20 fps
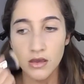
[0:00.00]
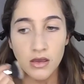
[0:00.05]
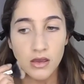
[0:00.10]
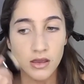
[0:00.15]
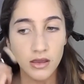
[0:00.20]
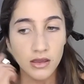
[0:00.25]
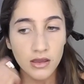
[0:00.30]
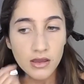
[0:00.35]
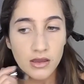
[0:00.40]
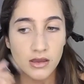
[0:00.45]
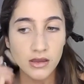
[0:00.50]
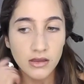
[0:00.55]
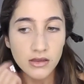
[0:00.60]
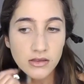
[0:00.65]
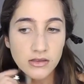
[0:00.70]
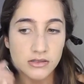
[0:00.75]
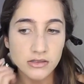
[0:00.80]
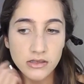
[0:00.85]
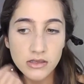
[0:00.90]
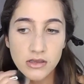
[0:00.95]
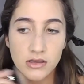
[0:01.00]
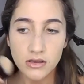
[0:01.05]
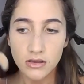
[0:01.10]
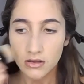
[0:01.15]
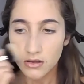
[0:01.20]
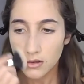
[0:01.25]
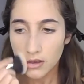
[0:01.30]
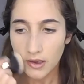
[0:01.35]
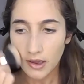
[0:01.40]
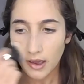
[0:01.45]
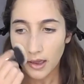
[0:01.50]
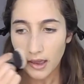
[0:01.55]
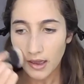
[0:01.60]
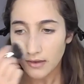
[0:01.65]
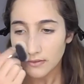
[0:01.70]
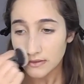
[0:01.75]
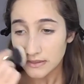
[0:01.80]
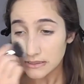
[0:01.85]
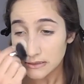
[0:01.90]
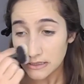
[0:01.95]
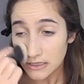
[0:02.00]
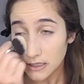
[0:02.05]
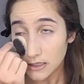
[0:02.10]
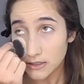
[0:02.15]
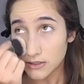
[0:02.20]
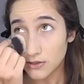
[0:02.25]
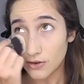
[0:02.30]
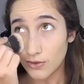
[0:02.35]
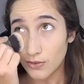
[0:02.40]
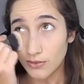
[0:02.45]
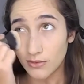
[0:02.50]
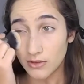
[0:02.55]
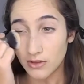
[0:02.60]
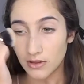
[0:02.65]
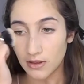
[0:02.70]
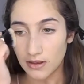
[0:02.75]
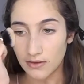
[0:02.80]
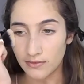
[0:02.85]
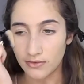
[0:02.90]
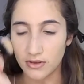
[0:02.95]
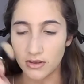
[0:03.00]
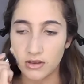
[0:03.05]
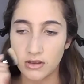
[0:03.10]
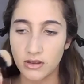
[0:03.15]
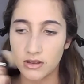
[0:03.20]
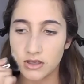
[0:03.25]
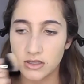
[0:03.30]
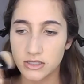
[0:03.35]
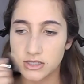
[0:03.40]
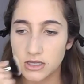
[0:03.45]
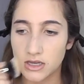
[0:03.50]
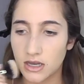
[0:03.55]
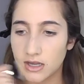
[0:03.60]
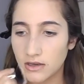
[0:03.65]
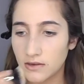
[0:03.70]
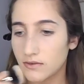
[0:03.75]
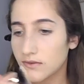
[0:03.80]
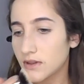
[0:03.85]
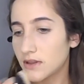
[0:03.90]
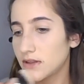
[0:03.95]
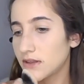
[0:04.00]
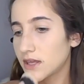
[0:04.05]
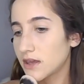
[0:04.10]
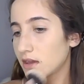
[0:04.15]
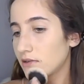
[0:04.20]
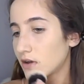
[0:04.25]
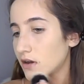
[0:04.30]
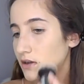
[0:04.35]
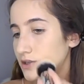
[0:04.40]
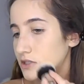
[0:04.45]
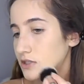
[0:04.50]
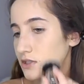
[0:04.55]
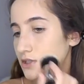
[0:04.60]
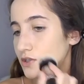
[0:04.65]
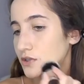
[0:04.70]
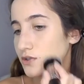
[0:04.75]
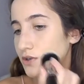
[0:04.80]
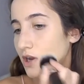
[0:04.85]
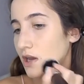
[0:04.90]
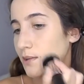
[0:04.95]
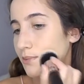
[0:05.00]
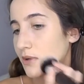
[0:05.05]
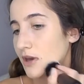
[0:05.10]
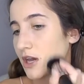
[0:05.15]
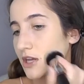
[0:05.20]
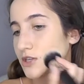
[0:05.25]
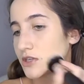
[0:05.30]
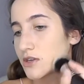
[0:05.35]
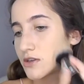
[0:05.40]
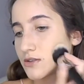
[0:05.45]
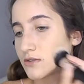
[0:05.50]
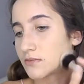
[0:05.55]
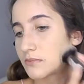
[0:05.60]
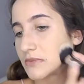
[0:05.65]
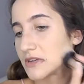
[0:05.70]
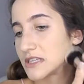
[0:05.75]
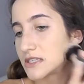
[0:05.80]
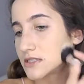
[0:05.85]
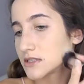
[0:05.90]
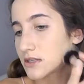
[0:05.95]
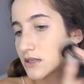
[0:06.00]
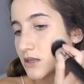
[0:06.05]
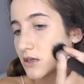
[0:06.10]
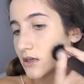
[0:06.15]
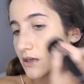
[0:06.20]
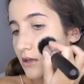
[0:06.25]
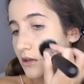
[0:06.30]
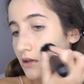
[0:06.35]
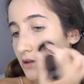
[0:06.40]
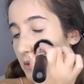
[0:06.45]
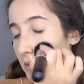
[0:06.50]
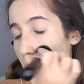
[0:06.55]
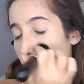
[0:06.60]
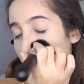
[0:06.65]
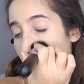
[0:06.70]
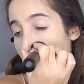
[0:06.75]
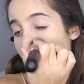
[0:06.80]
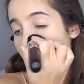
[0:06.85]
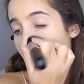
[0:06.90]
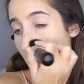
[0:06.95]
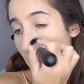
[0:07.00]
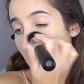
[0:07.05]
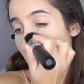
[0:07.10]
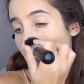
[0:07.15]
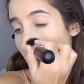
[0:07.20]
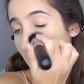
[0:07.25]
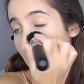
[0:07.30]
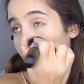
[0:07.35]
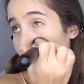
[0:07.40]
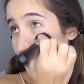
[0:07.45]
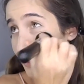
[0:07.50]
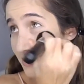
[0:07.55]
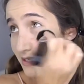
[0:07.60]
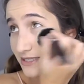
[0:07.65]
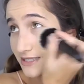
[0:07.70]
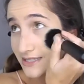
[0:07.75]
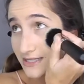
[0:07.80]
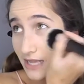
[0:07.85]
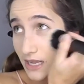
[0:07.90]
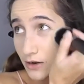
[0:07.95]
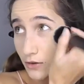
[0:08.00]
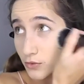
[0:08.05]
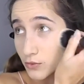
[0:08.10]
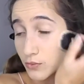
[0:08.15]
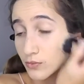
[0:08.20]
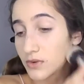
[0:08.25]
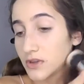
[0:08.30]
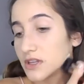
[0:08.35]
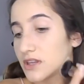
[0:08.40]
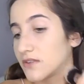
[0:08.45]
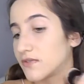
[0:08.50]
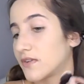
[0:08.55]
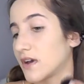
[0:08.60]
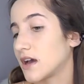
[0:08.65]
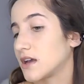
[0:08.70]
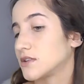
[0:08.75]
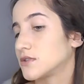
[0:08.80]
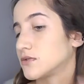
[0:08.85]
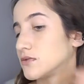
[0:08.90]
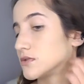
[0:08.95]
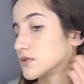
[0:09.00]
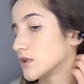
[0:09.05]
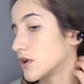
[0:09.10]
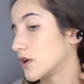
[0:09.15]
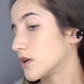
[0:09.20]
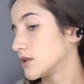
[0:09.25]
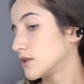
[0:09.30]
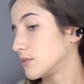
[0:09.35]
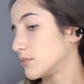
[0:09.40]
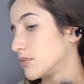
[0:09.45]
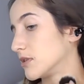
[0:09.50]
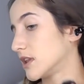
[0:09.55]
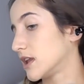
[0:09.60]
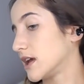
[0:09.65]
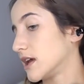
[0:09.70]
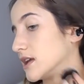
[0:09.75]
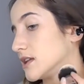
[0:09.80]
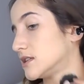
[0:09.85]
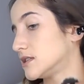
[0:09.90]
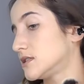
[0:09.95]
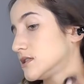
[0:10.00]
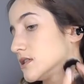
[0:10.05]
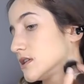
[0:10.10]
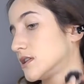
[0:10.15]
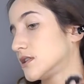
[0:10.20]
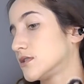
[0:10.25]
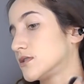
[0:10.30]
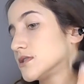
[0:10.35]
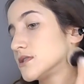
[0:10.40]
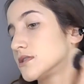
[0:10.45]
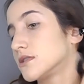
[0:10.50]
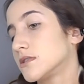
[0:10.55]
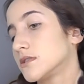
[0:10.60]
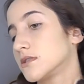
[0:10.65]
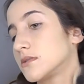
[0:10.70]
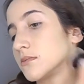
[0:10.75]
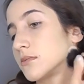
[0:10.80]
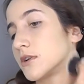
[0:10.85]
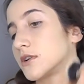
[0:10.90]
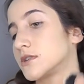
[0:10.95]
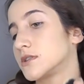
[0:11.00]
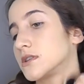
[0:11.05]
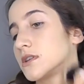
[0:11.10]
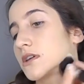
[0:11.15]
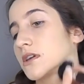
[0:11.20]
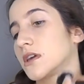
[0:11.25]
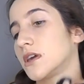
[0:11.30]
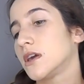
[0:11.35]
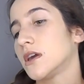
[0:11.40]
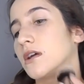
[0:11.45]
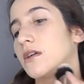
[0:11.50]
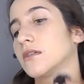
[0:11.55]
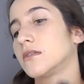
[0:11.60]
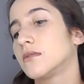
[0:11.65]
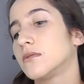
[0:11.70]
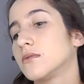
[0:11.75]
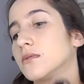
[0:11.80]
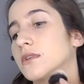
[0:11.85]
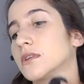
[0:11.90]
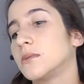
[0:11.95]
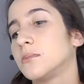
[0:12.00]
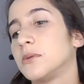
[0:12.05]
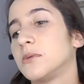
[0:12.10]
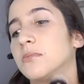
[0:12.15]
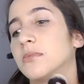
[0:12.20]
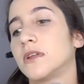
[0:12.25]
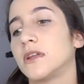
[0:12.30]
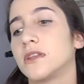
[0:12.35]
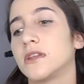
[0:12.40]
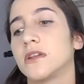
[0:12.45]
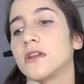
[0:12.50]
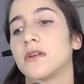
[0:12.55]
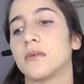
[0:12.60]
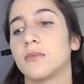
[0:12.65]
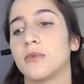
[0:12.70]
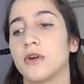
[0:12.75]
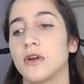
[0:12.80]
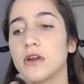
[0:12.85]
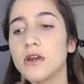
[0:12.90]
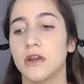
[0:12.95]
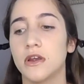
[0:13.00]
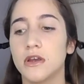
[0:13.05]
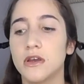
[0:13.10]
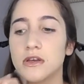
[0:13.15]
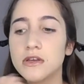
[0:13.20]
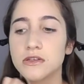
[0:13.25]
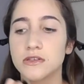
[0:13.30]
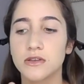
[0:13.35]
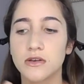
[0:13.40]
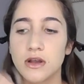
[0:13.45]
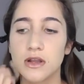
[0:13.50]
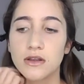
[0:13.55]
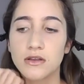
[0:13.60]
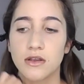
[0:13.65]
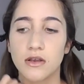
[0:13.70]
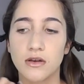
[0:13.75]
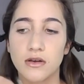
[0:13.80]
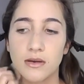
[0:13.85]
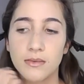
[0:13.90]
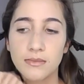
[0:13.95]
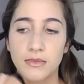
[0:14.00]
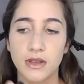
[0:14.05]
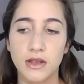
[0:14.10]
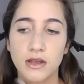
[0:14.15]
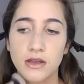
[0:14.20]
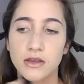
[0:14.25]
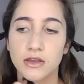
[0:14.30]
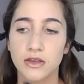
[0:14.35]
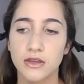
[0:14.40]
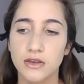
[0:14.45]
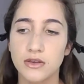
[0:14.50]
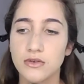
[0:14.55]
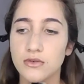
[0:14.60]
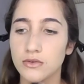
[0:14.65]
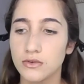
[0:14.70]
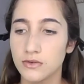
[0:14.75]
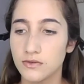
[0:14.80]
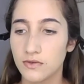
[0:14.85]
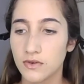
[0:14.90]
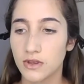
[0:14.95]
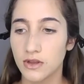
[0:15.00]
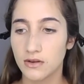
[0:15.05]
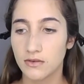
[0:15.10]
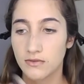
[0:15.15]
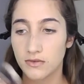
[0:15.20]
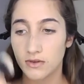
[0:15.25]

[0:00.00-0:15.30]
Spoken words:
and I have to say I don't love it. It's kind of clinging onto the dry patches of my skin, and it settled really fast. It was hard to blend, and there's still some parts that would be blended anymore. So I don't know, I'm not a huge fan of